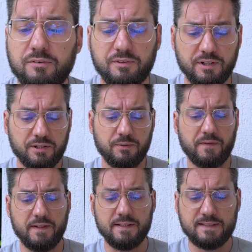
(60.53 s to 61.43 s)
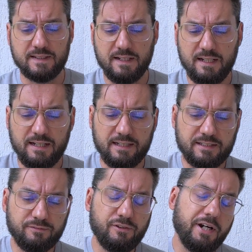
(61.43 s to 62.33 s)
know this.
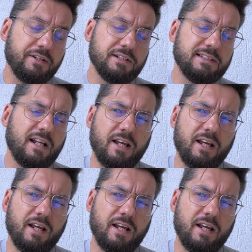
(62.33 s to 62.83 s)
It's a fragrance that